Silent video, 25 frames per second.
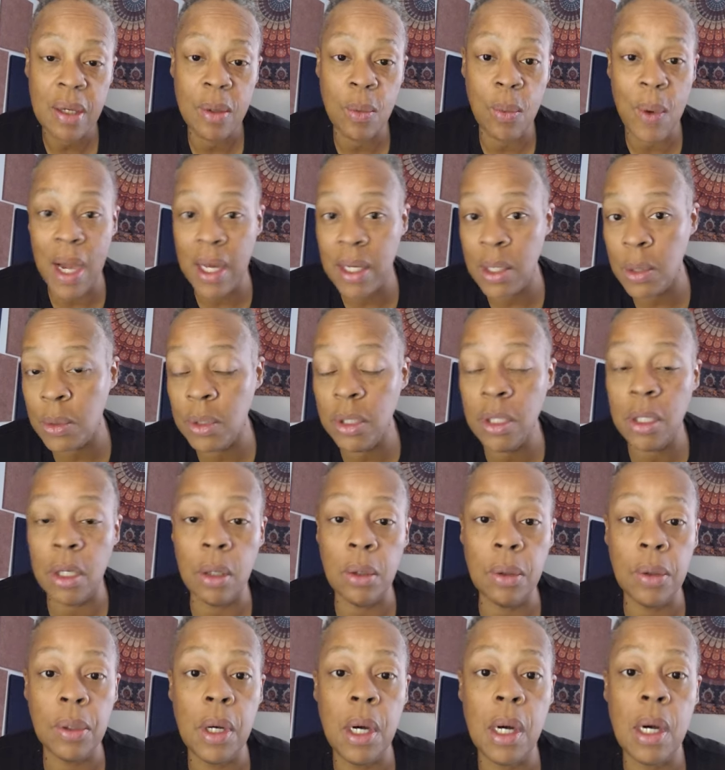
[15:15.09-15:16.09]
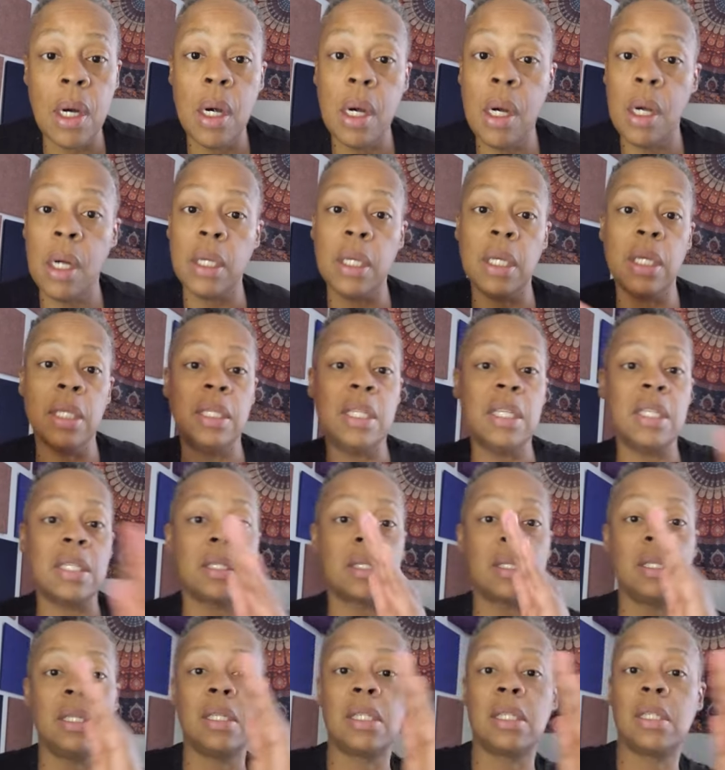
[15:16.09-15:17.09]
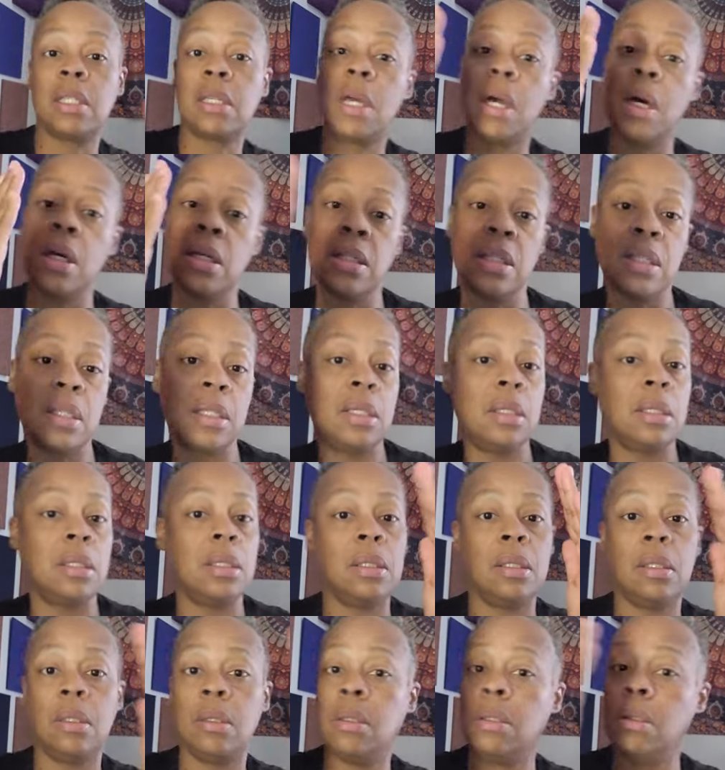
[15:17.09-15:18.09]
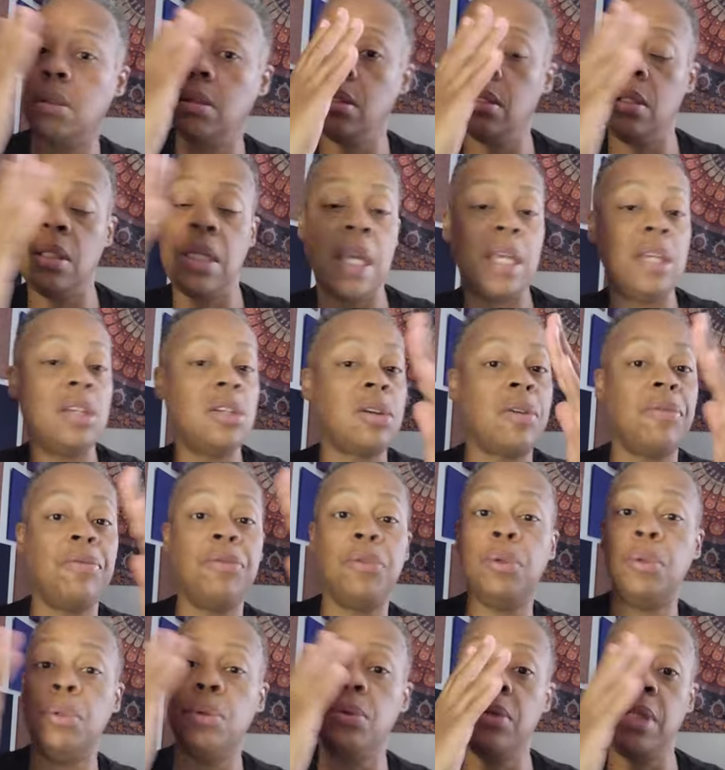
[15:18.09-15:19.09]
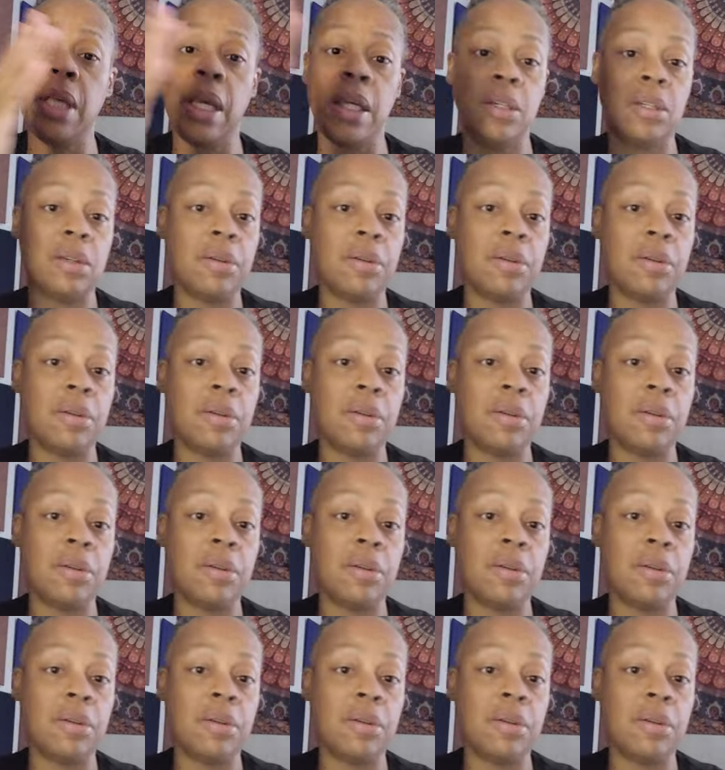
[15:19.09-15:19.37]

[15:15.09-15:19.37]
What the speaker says: Why do, you know, in this constant deja vu.